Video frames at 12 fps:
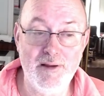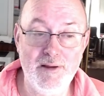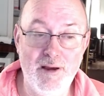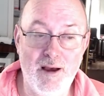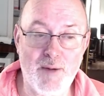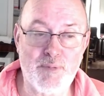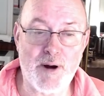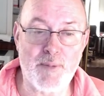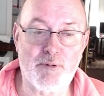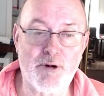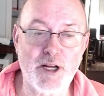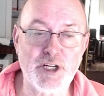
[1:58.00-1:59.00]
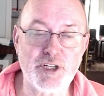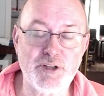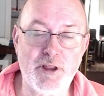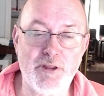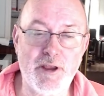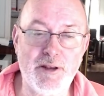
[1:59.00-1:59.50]
of preparation
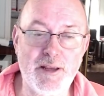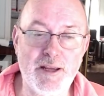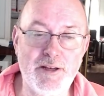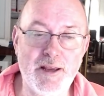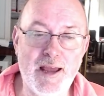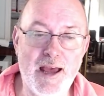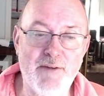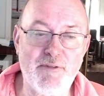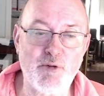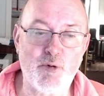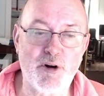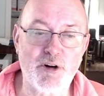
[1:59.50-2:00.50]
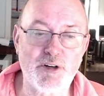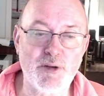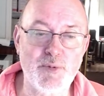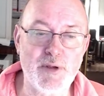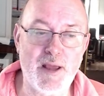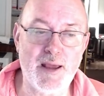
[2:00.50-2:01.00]
that they need to have in order to
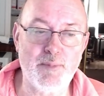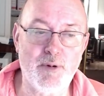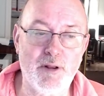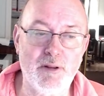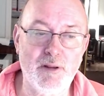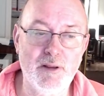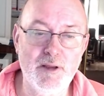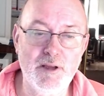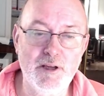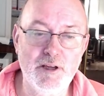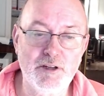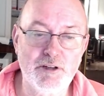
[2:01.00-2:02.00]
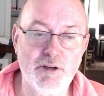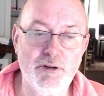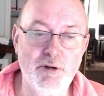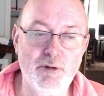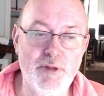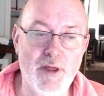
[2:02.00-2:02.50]
be able to
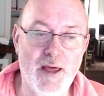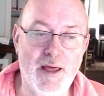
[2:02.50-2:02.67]
do that.